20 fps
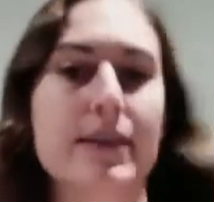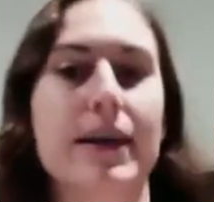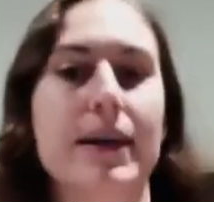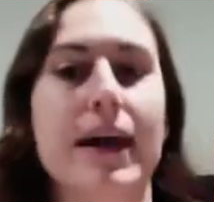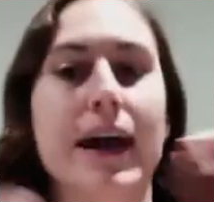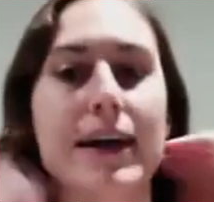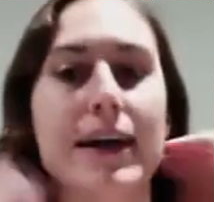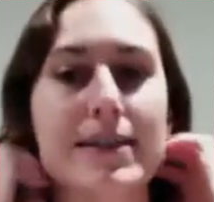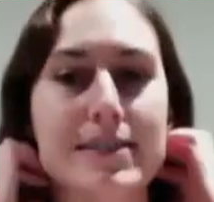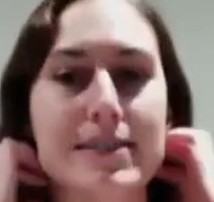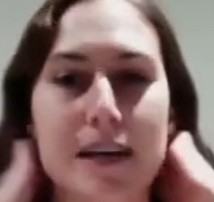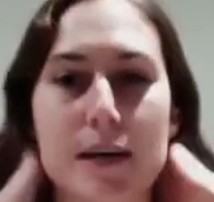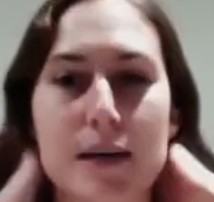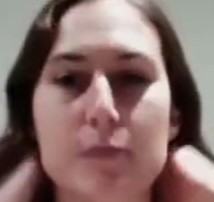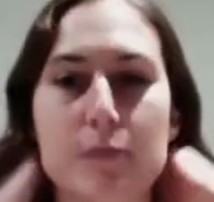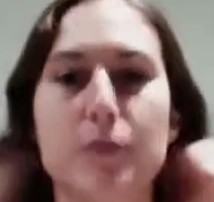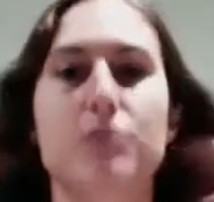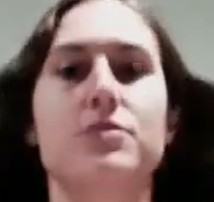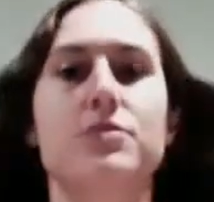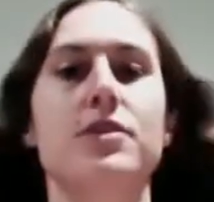As
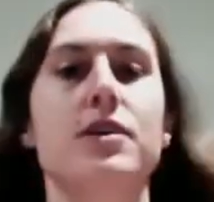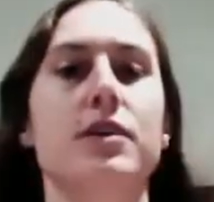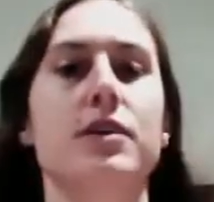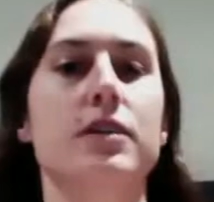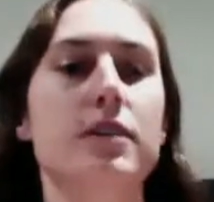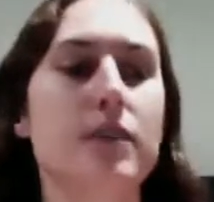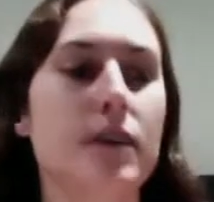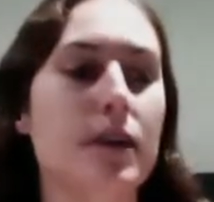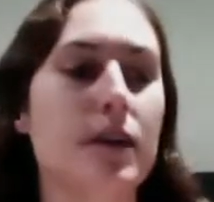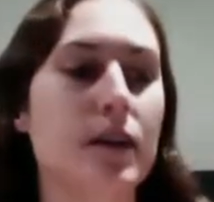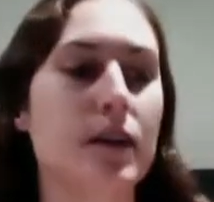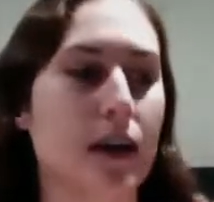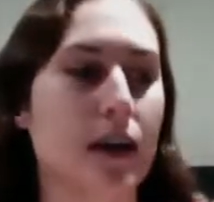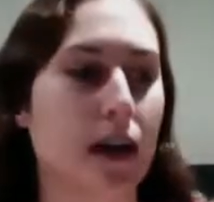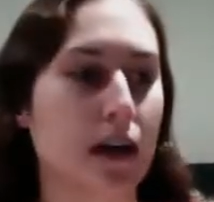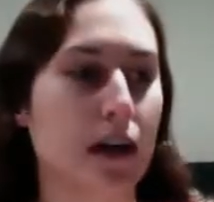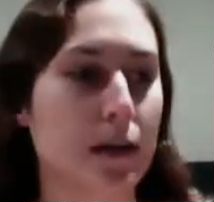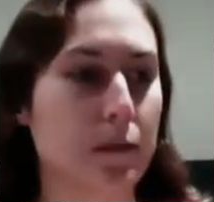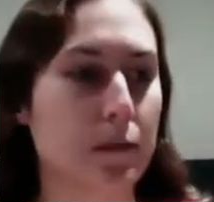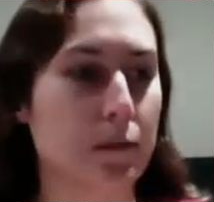time goes on,
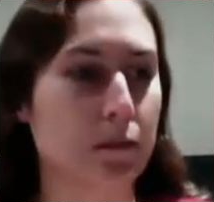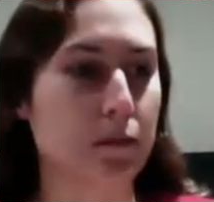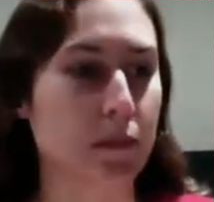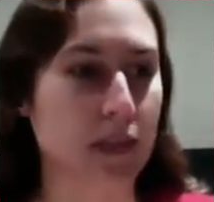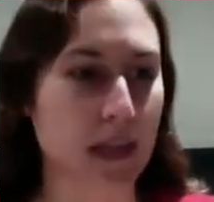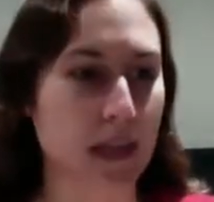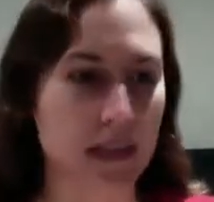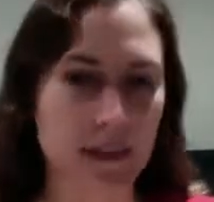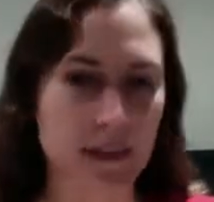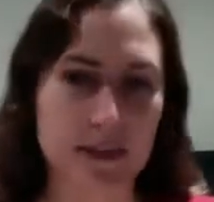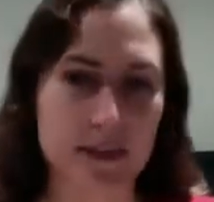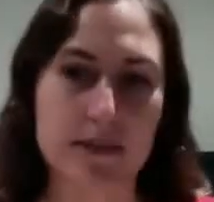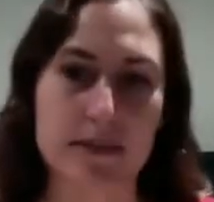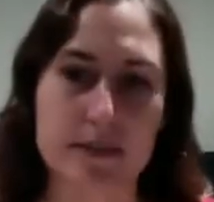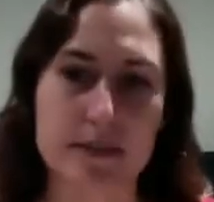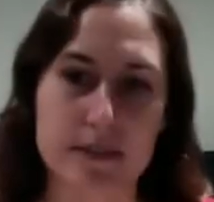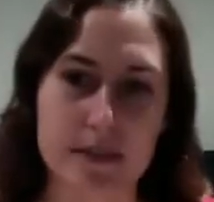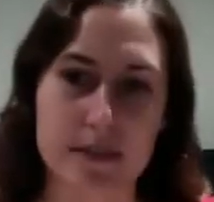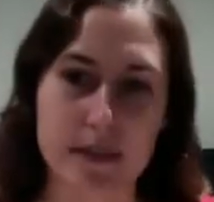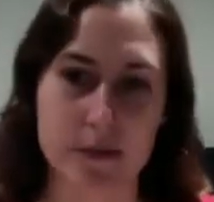
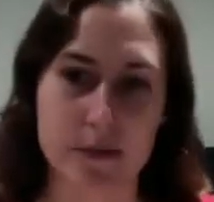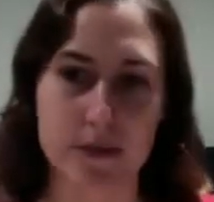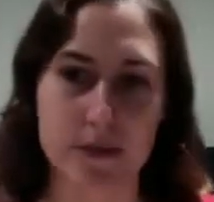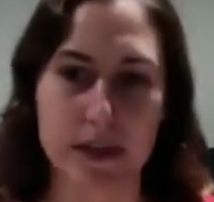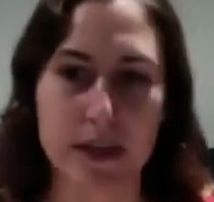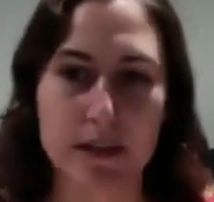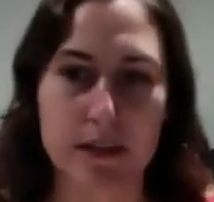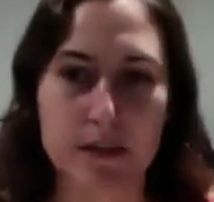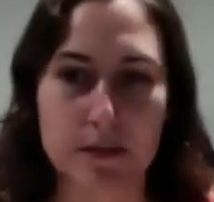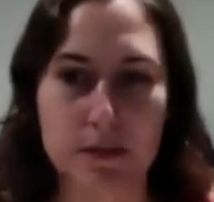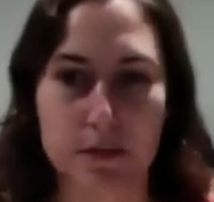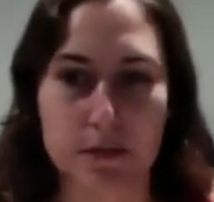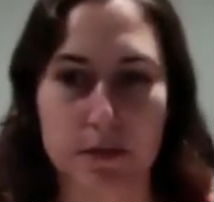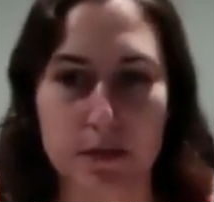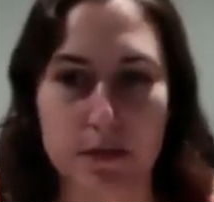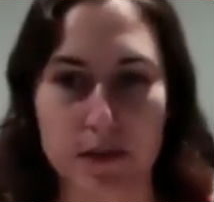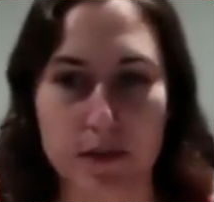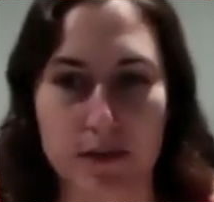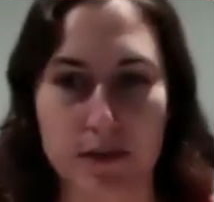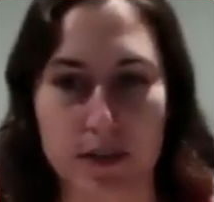galaxies come together through
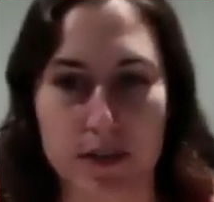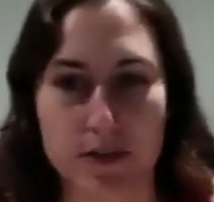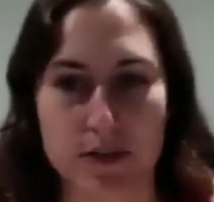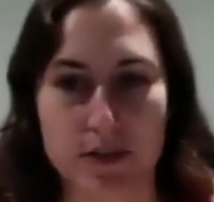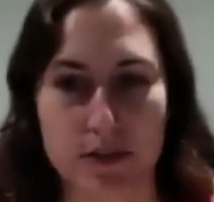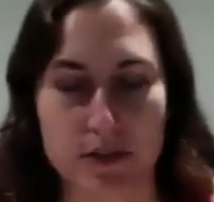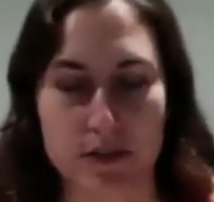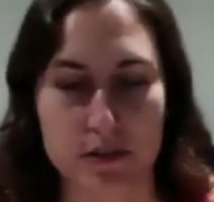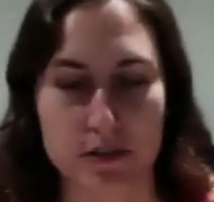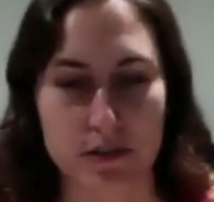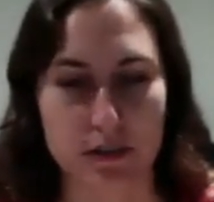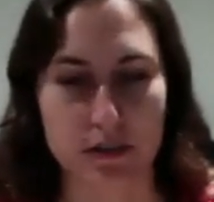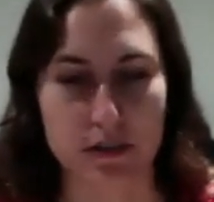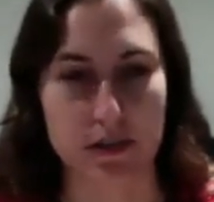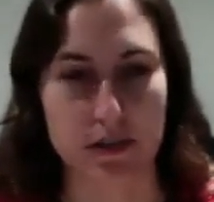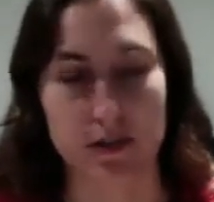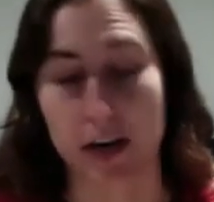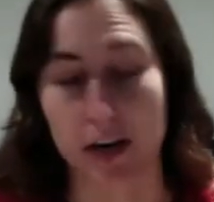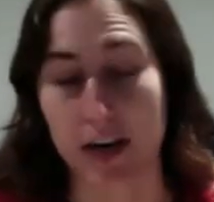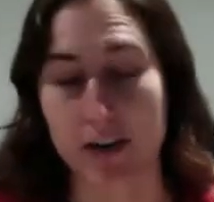gravitational
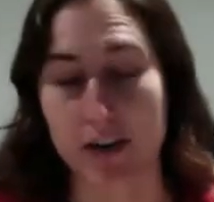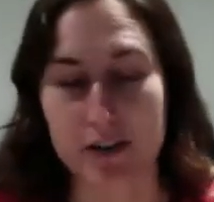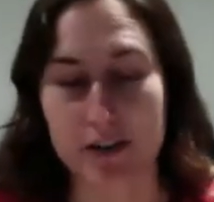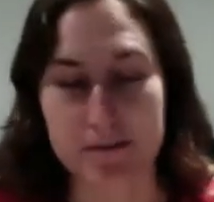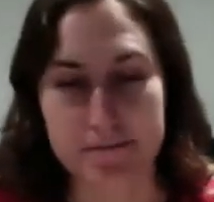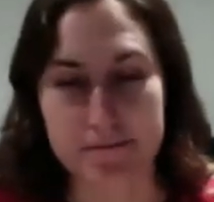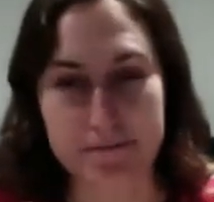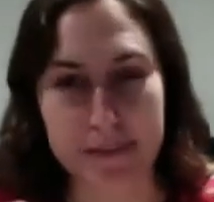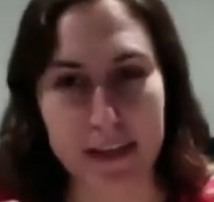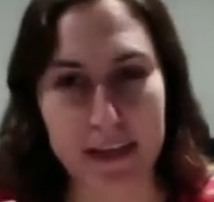attraction,